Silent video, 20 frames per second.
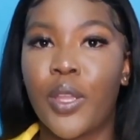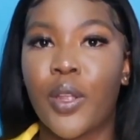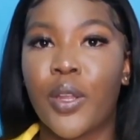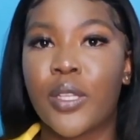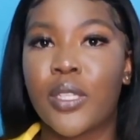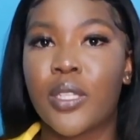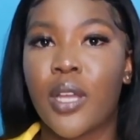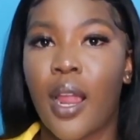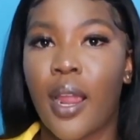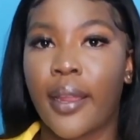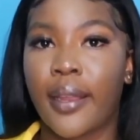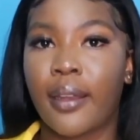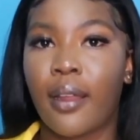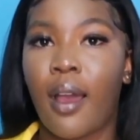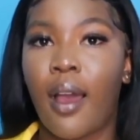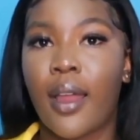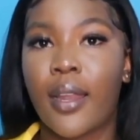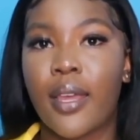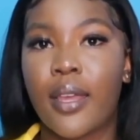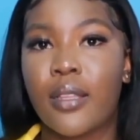your target
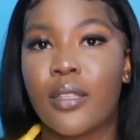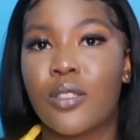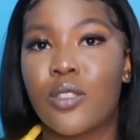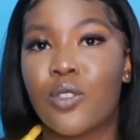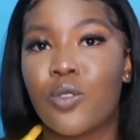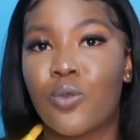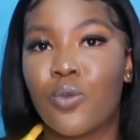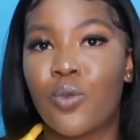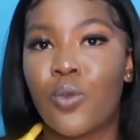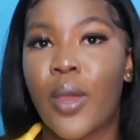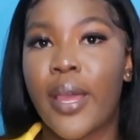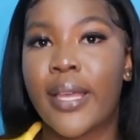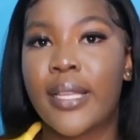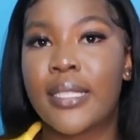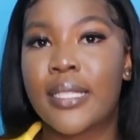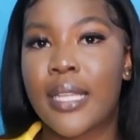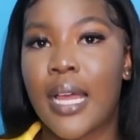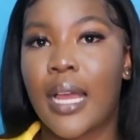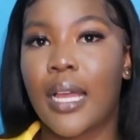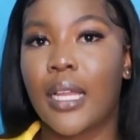audience, who
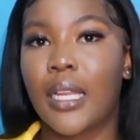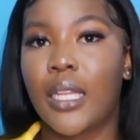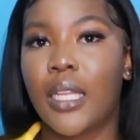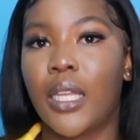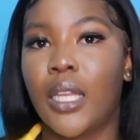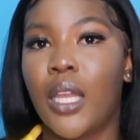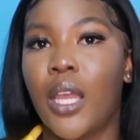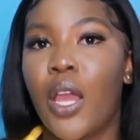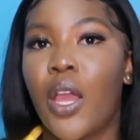exactly